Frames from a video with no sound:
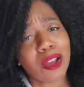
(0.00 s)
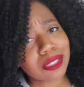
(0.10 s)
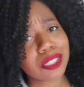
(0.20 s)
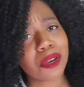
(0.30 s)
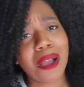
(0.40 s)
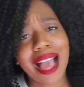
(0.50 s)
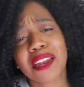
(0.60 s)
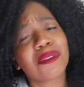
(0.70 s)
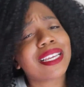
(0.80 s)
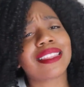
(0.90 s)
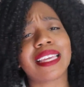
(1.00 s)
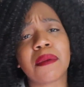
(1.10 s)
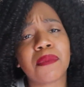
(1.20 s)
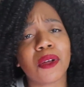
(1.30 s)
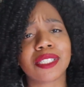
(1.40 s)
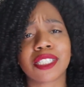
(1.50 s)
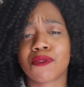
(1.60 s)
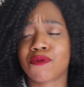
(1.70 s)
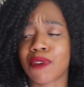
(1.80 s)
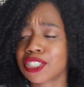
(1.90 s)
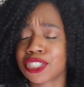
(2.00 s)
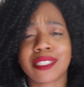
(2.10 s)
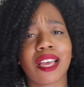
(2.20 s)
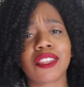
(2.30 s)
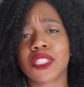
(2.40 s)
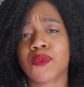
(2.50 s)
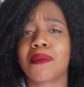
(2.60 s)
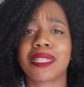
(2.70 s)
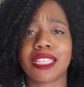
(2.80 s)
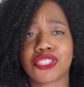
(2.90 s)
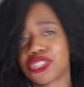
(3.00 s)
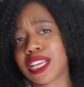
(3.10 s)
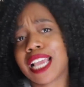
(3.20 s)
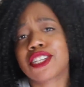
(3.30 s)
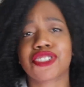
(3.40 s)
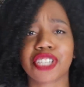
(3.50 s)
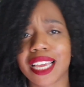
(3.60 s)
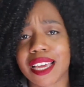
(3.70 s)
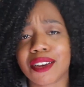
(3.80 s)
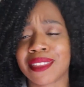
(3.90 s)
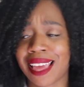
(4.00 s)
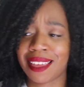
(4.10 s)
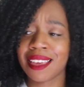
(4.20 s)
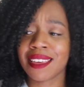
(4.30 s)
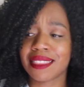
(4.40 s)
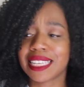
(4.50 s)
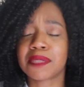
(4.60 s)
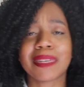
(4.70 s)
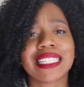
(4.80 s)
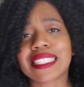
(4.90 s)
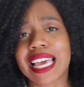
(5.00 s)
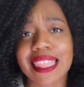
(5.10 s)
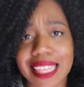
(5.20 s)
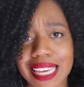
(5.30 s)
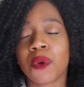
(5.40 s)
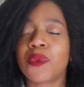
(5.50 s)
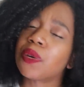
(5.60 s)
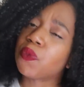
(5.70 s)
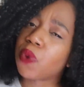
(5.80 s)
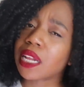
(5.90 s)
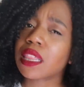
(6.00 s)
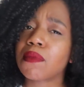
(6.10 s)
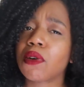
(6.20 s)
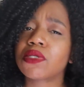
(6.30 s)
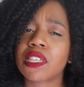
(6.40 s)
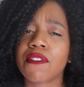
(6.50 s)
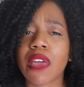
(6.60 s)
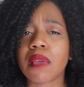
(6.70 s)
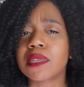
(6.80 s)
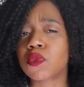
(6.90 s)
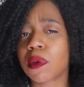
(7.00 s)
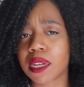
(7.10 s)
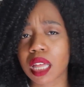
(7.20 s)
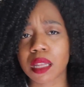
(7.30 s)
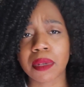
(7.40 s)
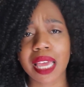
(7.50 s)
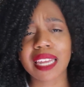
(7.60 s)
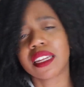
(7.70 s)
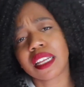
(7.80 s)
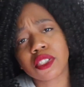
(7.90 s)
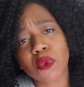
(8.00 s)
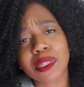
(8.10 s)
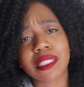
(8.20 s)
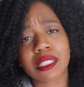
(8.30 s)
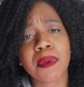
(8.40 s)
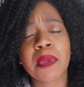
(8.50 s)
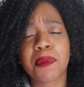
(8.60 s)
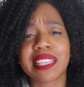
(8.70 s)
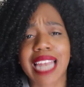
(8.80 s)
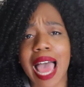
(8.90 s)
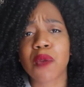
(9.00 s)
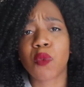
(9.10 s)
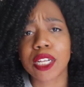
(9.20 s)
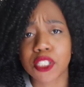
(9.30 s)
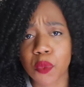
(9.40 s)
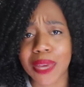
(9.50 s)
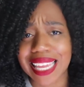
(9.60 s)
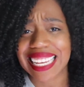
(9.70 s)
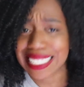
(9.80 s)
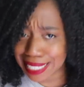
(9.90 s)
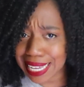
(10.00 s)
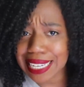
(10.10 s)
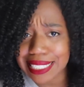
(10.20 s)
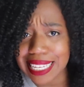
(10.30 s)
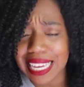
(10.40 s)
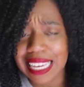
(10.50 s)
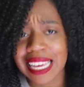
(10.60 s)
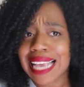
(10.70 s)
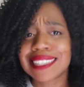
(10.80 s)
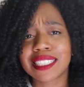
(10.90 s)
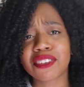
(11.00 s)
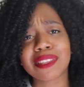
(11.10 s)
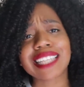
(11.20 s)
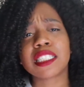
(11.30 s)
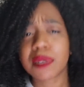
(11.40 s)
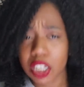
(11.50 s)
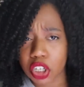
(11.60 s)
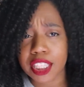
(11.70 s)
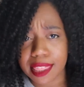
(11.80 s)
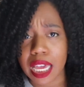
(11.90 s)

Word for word: And also, I don't get the impulse to rush to tell this woman that she ain't shit or that this means nothing. When one of the most famous women on the planet planet endorses the people that I want to win in Tennessee, I consider that to be a good